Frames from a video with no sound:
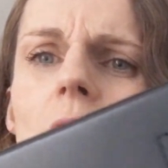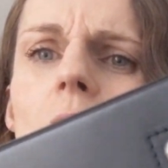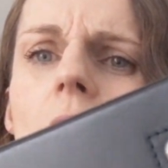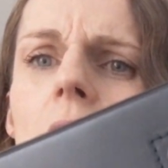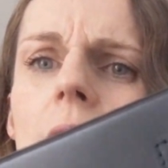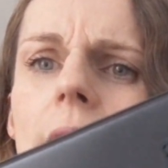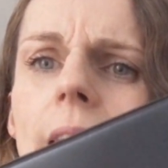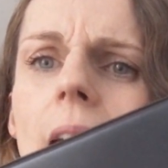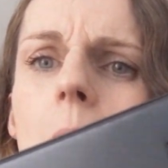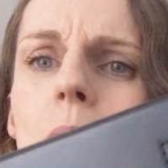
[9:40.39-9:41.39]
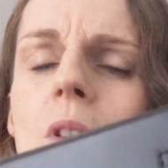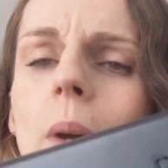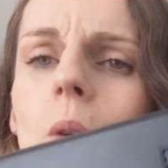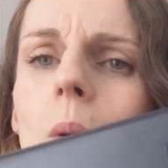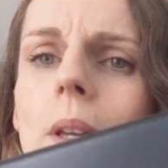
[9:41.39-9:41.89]
I don't know how that happens,
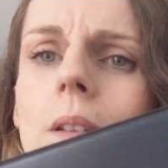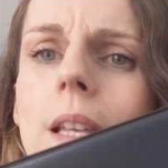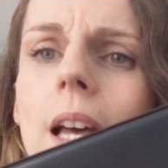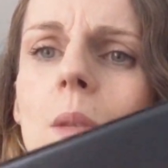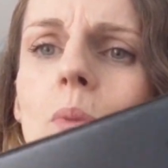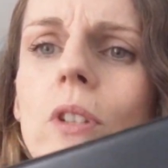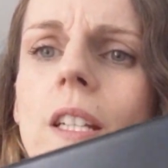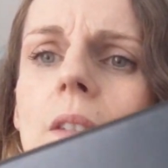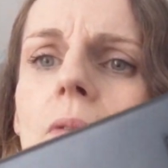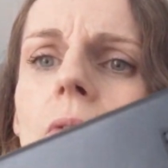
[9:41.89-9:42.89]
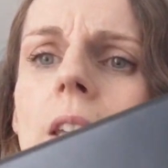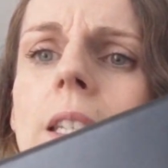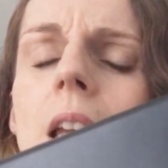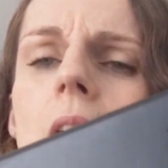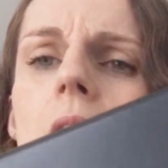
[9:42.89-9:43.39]
by the way, because it has protective
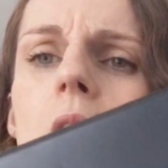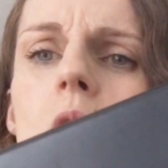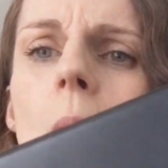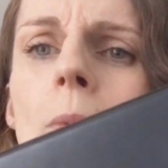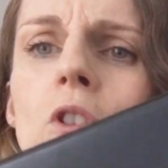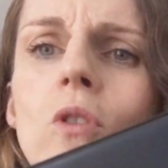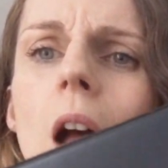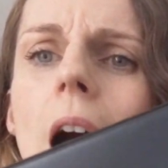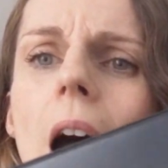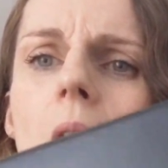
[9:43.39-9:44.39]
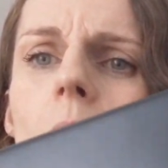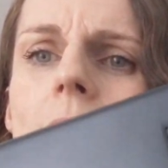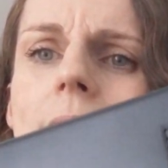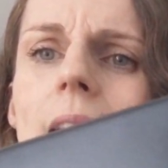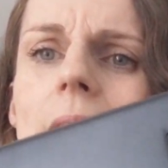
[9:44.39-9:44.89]
feet, so I'm not sure how
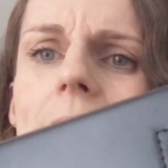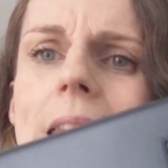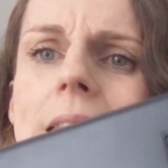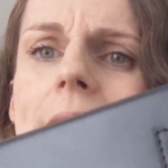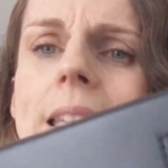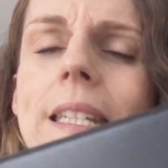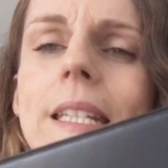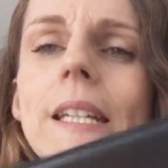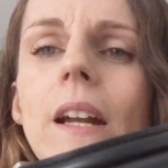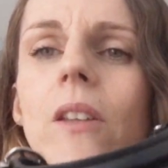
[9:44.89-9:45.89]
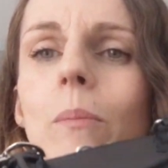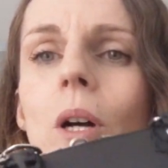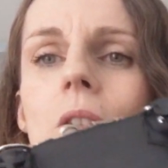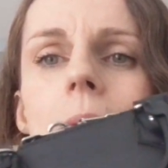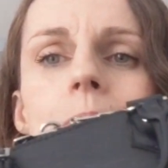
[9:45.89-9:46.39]
it kind of like indented here at the
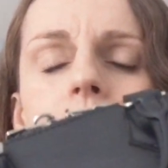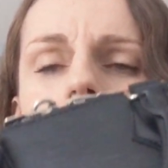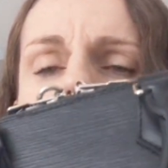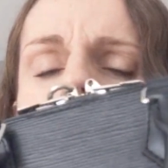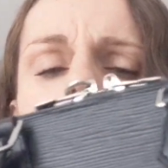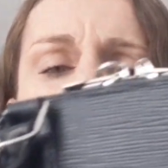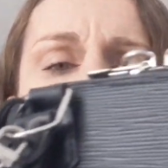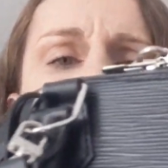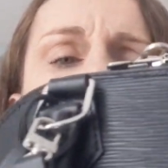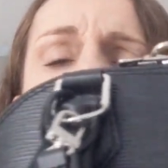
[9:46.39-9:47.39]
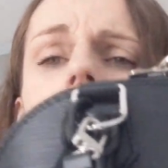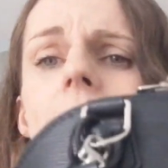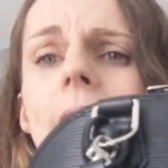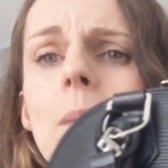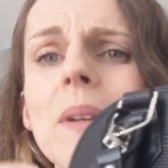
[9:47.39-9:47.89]
bottom. But other
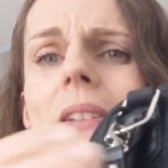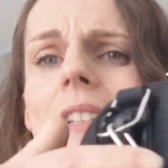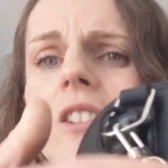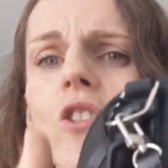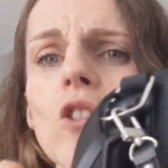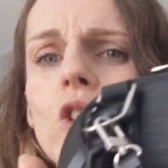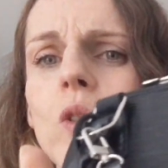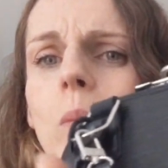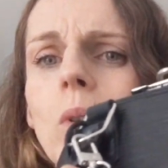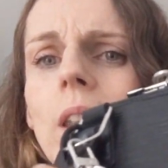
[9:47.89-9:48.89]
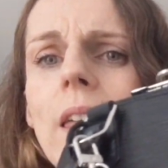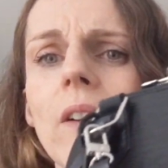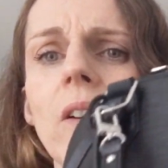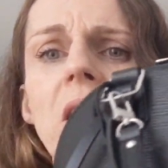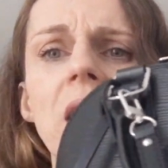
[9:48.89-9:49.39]
than that, because it's such a durable
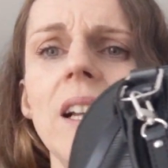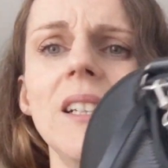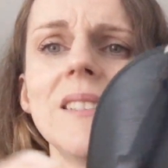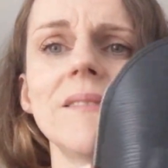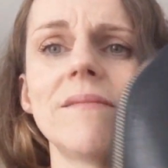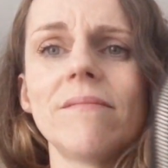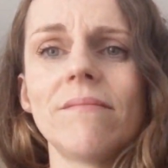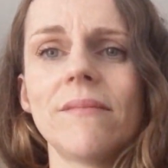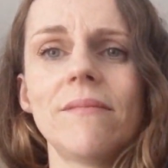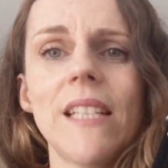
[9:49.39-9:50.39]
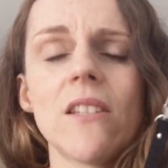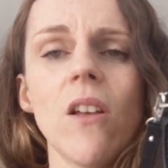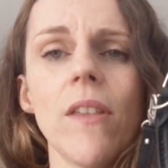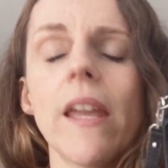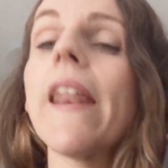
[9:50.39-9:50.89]
leather, there's
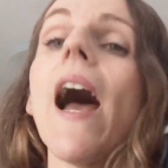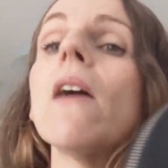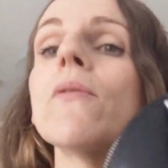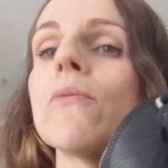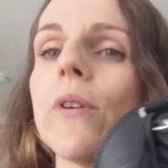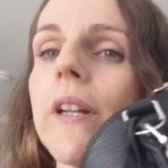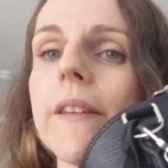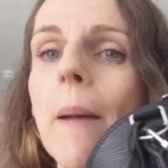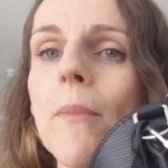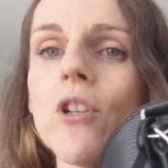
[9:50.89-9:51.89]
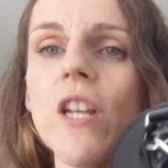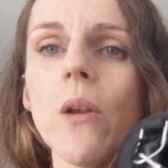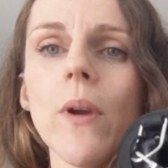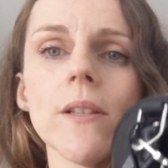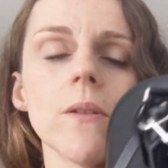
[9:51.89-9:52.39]
nothing, and I haven't worn it that much
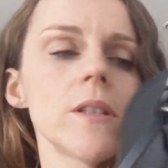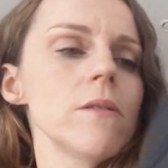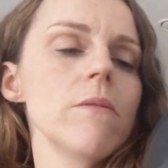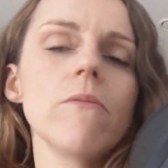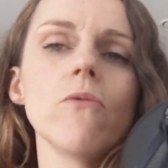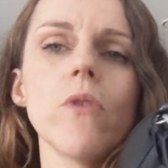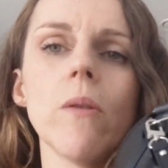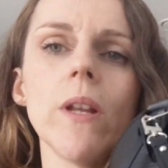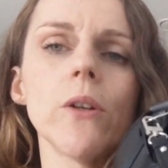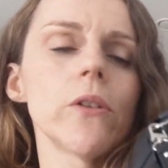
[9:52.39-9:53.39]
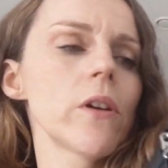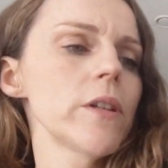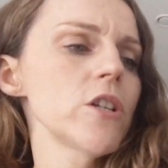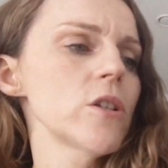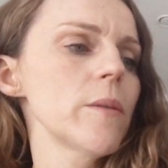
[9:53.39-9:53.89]
anyway, so it's in really, really good condition.